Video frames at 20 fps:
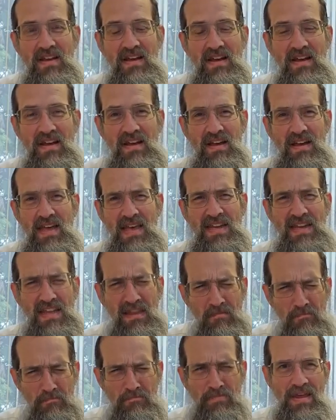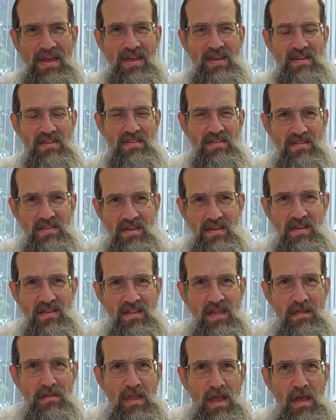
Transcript: an impact that